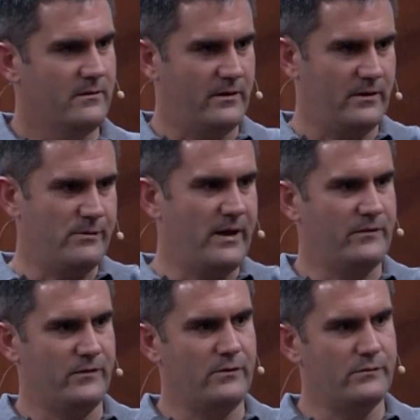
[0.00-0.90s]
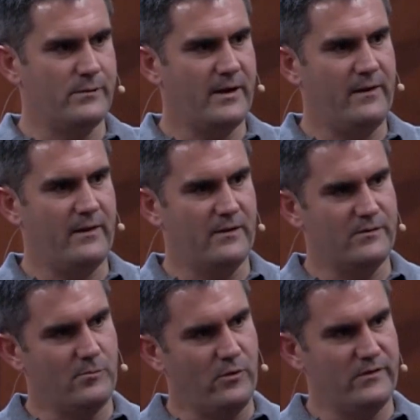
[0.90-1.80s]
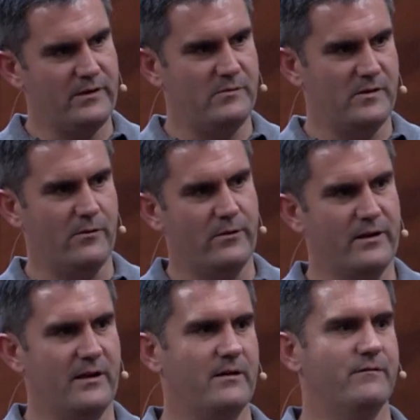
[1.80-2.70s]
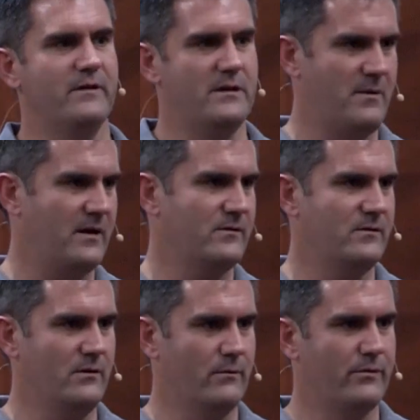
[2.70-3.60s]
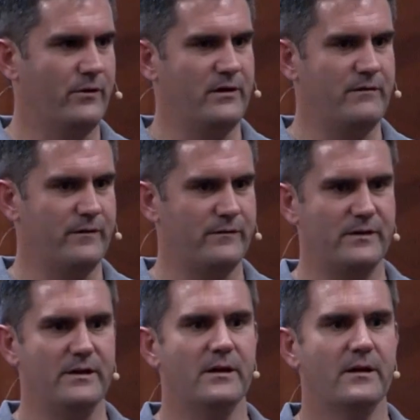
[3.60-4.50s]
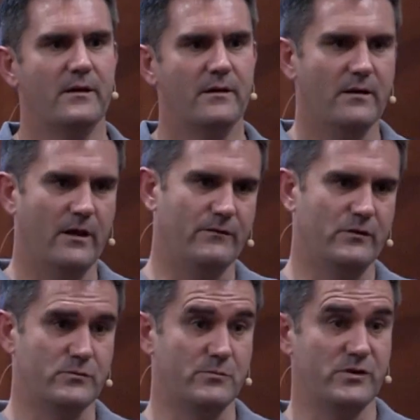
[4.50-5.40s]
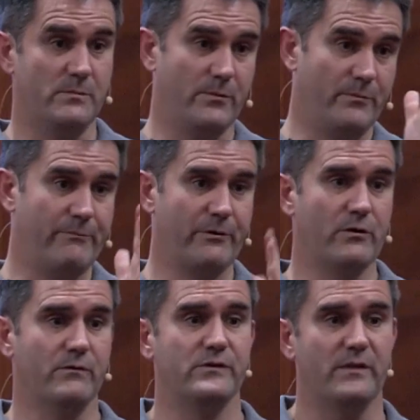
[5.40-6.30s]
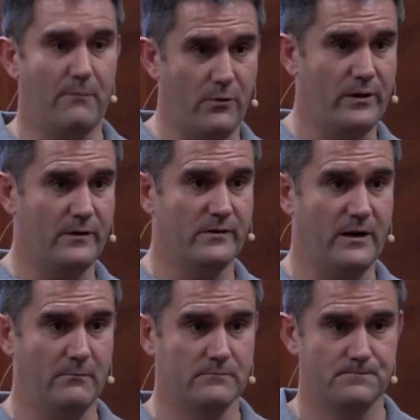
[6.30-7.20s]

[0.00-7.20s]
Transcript: And you get as near as you can in that list of point in time, say, okay, I can fail you back to 1350, and the virtual machine will be recovered to that point in time.